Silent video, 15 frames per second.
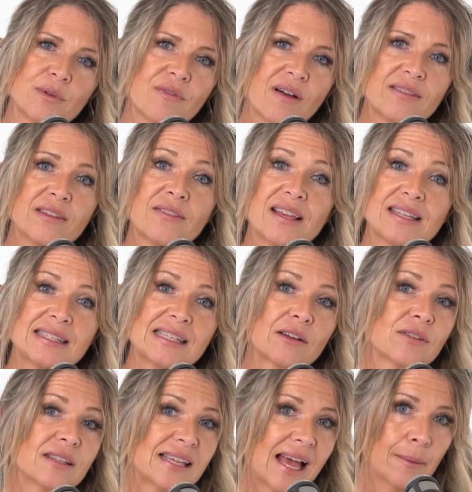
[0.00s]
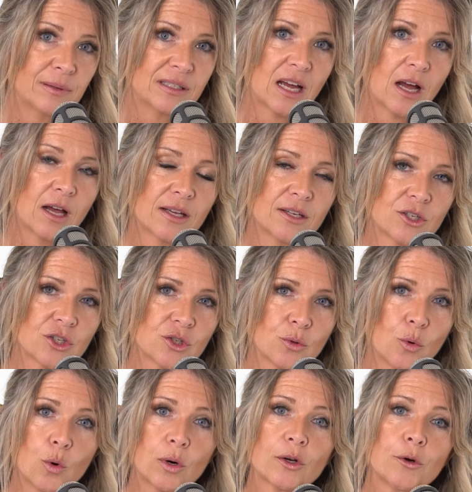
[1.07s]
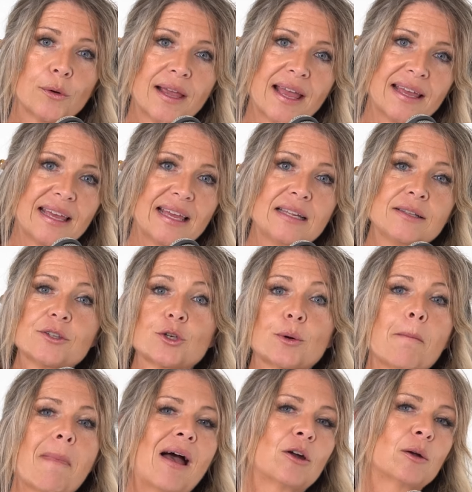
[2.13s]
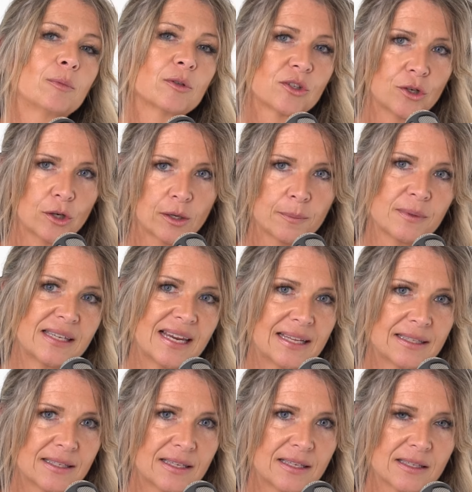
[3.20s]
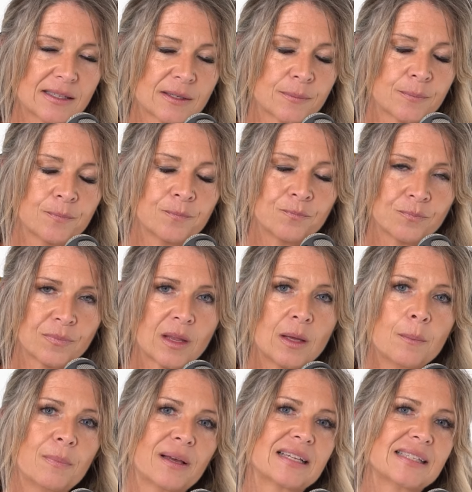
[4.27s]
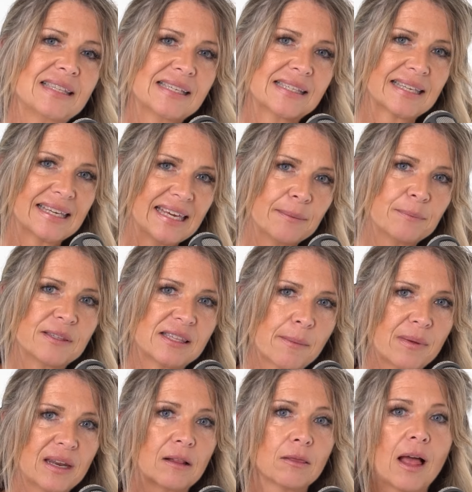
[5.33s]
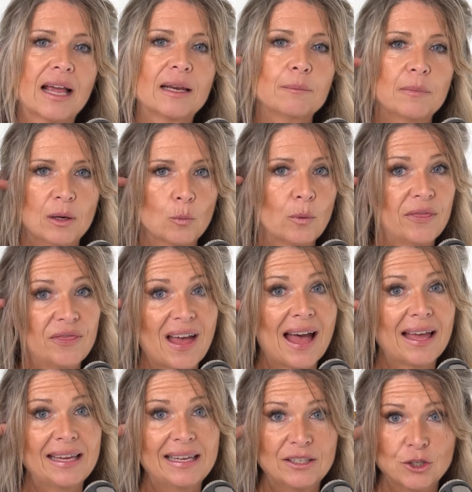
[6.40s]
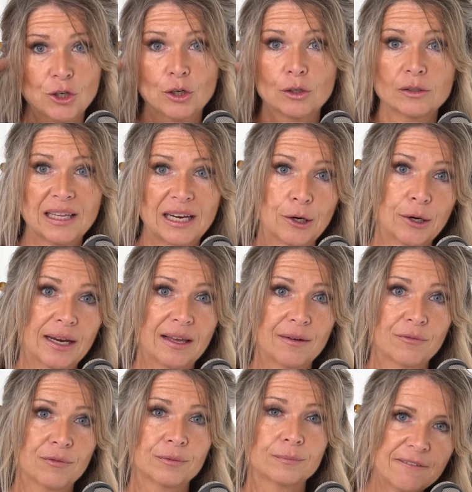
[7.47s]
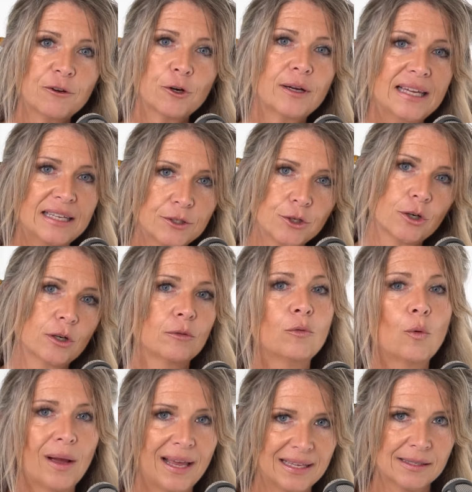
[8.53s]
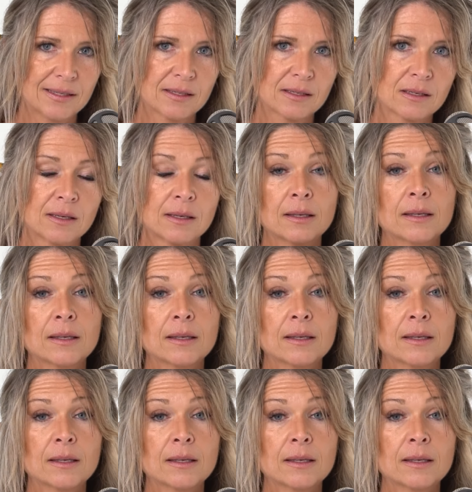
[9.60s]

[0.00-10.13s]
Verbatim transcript: we find that they self sabotage or create insurmountable circumstances because this keeps them in alignment with that internal narrative. If your internal voice